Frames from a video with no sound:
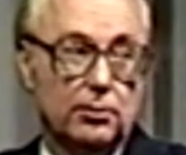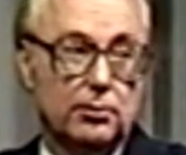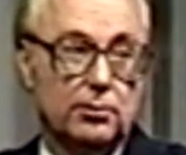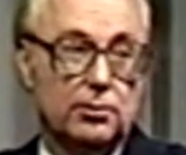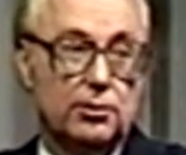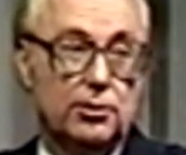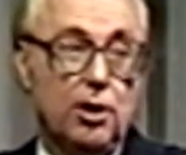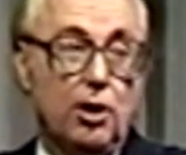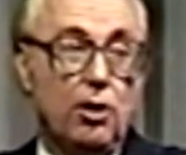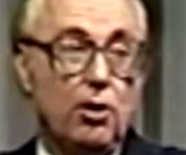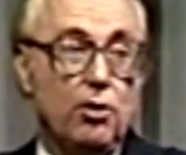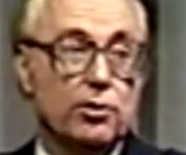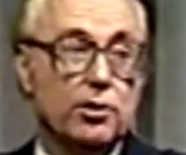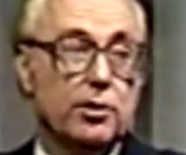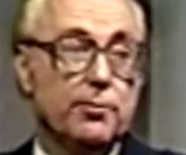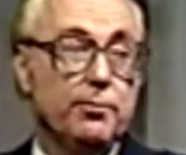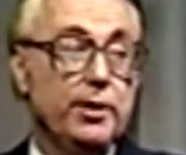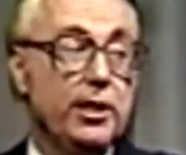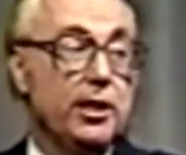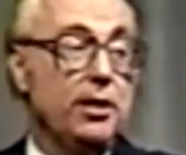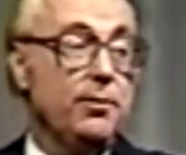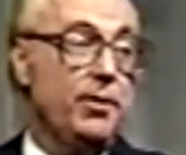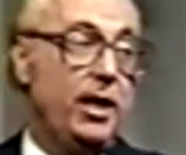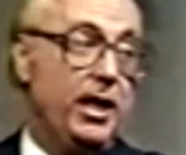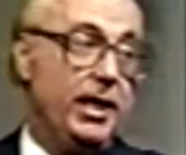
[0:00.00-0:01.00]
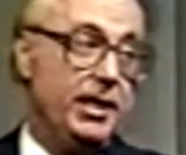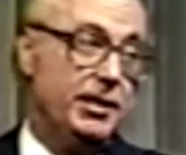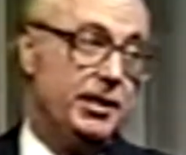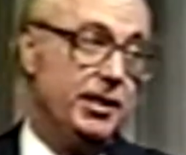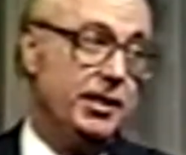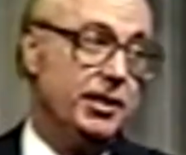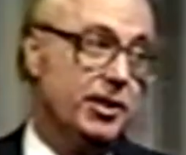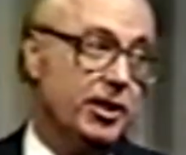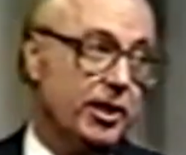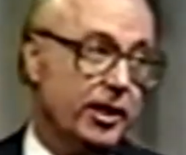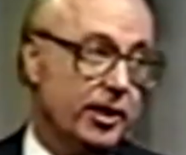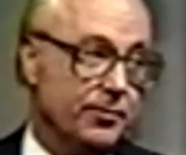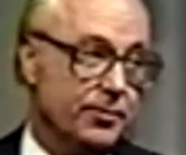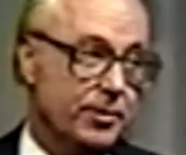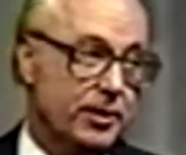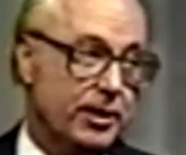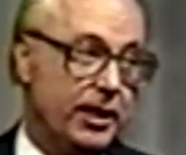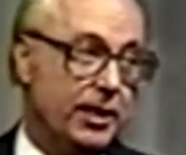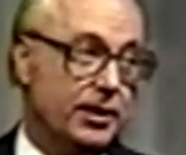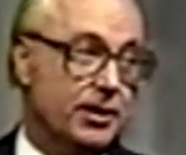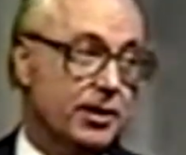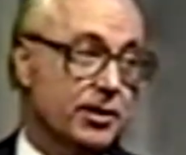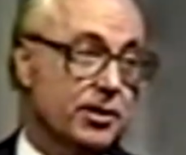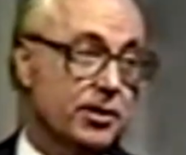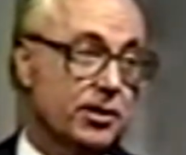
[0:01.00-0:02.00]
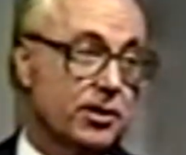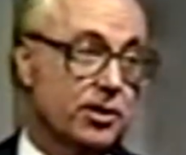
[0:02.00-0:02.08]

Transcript: Don't minimize these circumstances.